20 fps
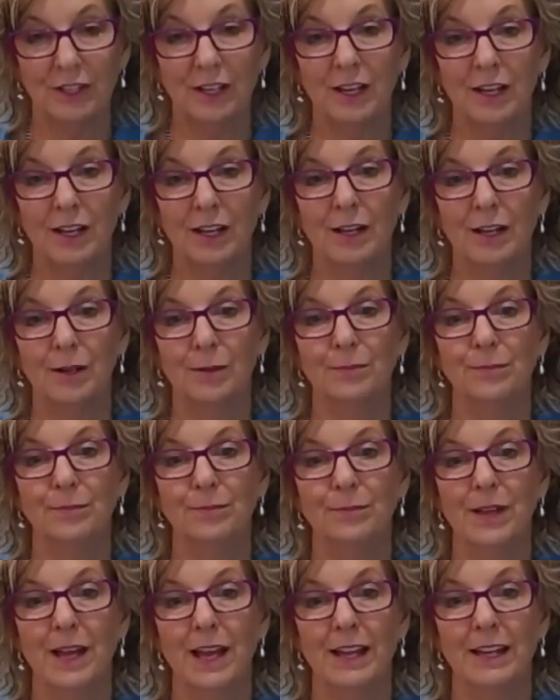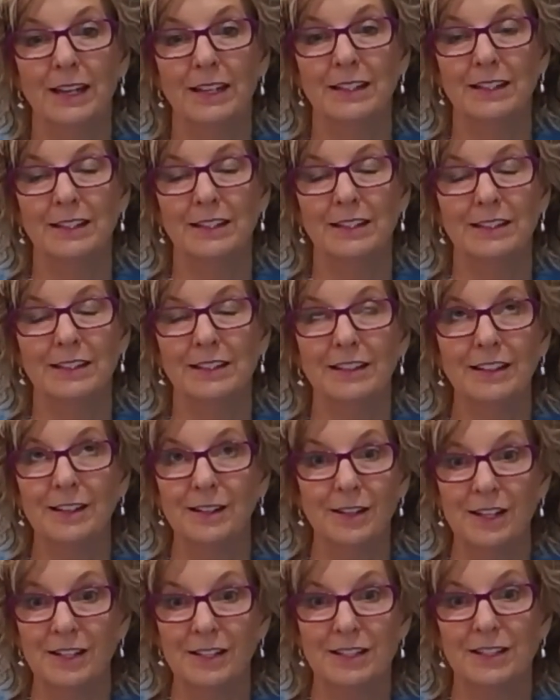and
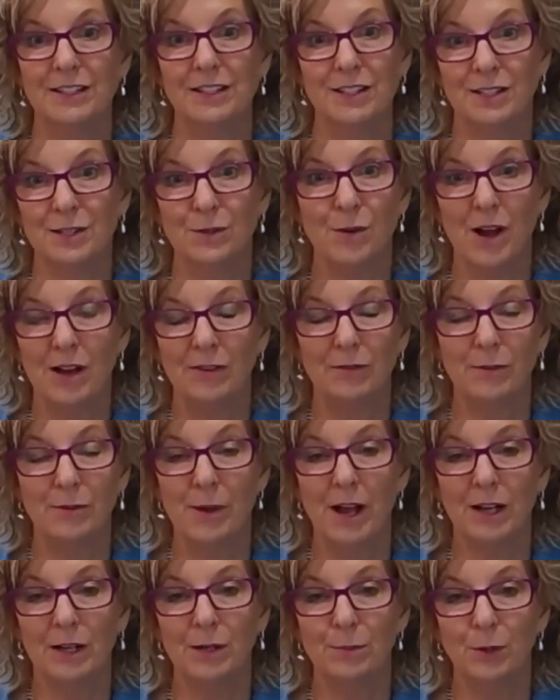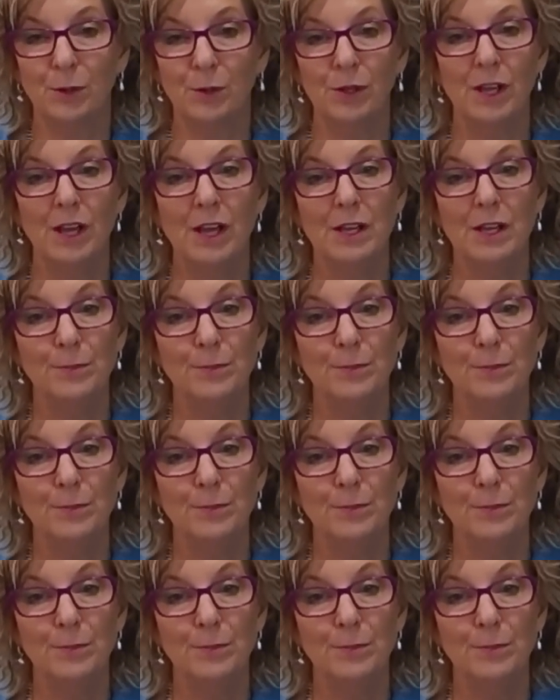it's just quite remarkable.